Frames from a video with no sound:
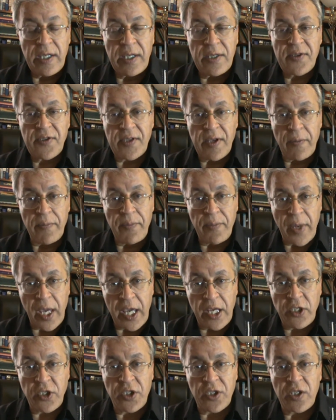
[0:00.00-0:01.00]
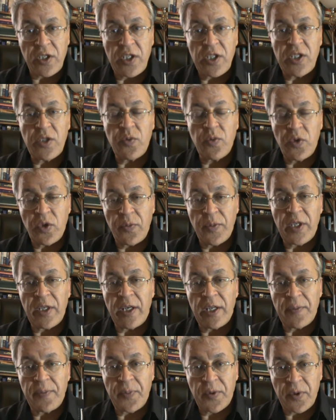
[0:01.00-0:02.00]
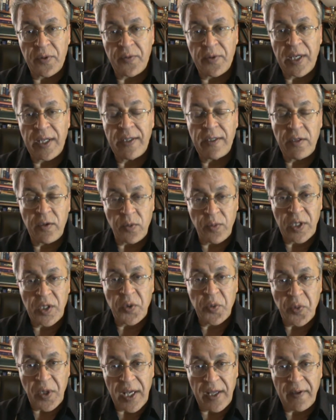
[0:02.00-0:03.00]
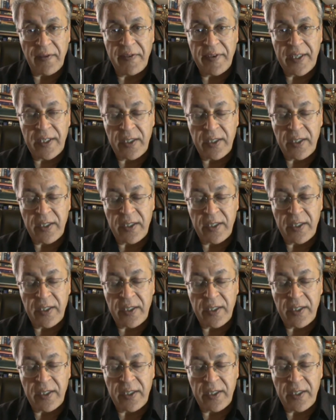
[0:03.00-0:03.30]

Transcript: some measures, women are provided with wealth,